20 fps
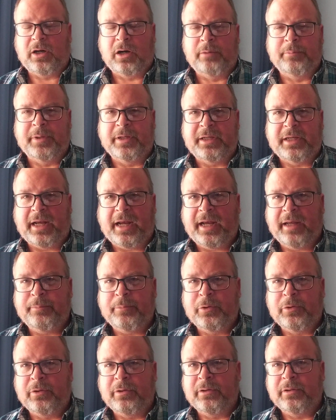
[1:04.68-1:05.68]
Armand
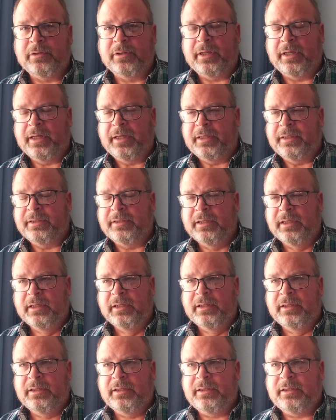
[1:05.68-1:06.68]
Hammer and
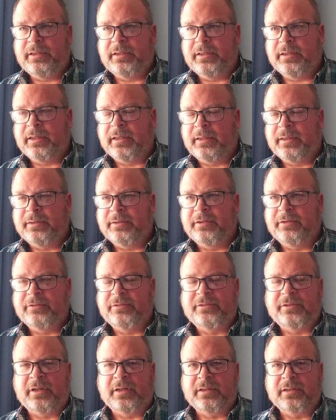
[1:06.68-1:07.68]
uh,
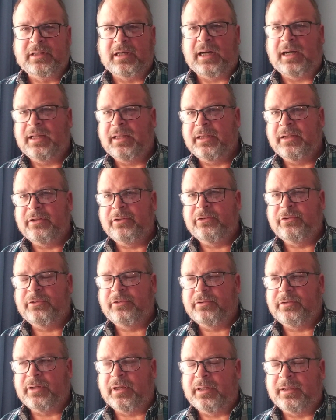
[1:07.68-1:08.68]
this uh,
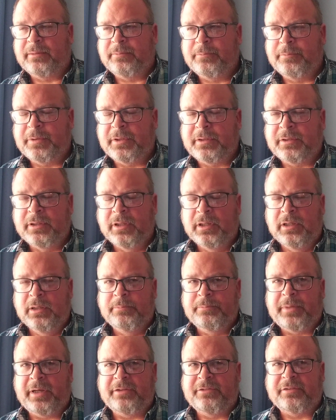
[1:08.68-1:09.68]
college, uh, but
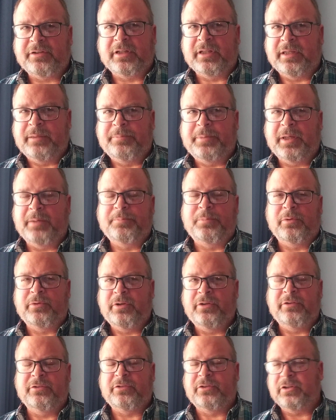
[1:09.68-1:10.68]
basically people
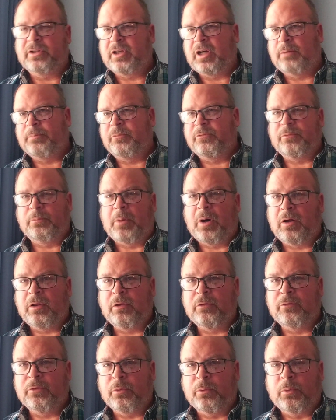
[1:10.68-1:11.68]
used to come from all
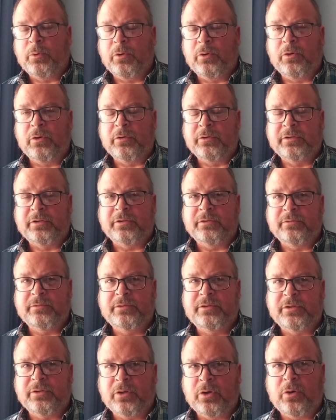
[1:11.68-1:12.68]
over the world to,
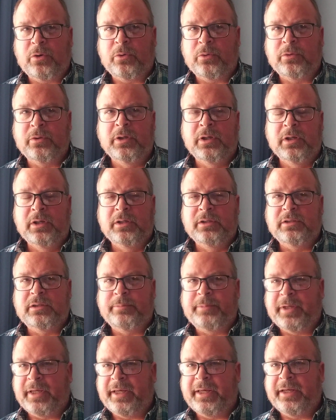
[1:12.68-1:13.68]
to go to
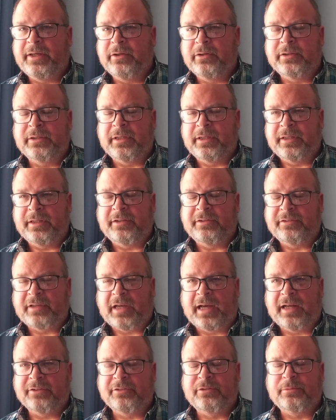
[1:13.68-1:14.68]
be healed in these
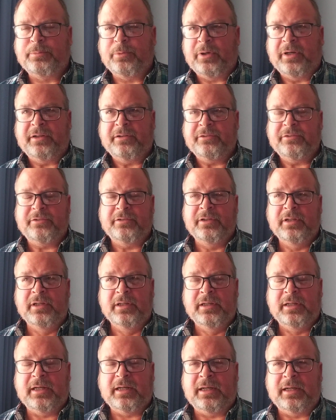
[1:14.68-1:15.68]
hot springs.
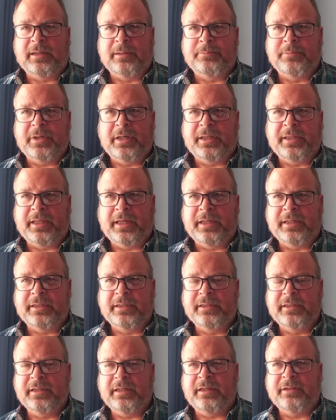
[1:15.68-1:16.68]
Um, and
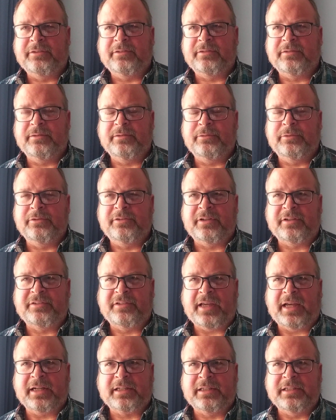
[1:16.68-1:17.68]
then it was
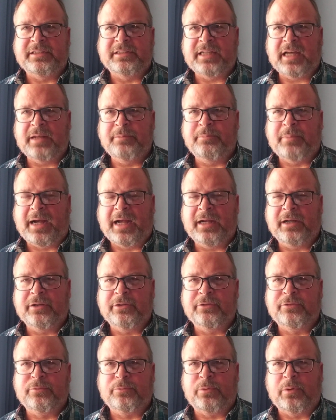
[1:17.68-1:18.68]
exactly 10
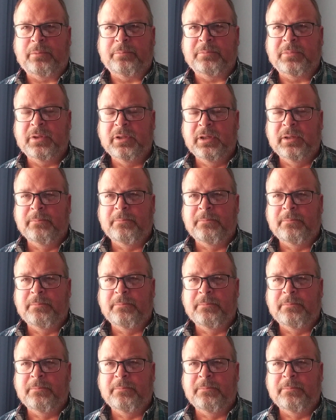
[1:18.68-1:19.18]
miles from